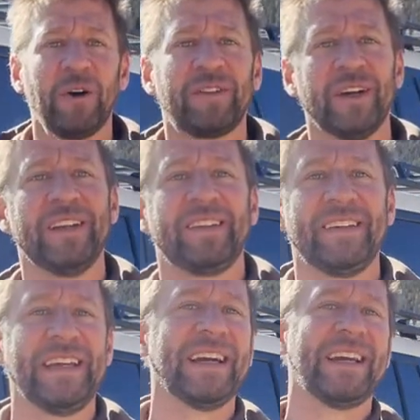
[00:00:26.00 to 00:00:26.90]
Good to
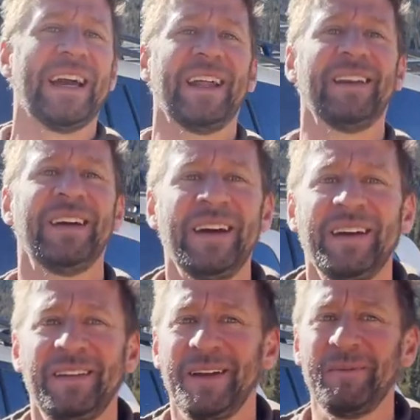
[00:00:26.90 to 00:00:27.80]
see you again.
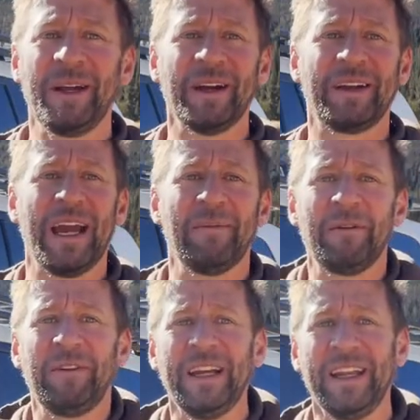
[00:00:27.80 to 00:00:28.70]
Tim here, Gamma
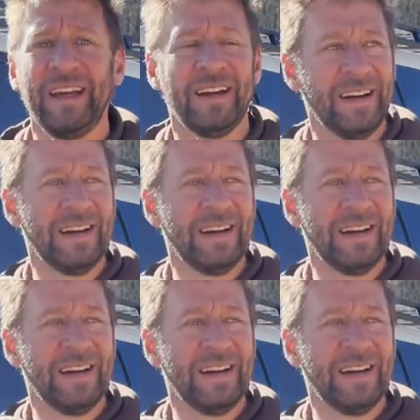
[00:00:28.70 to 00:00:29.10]
Vidi.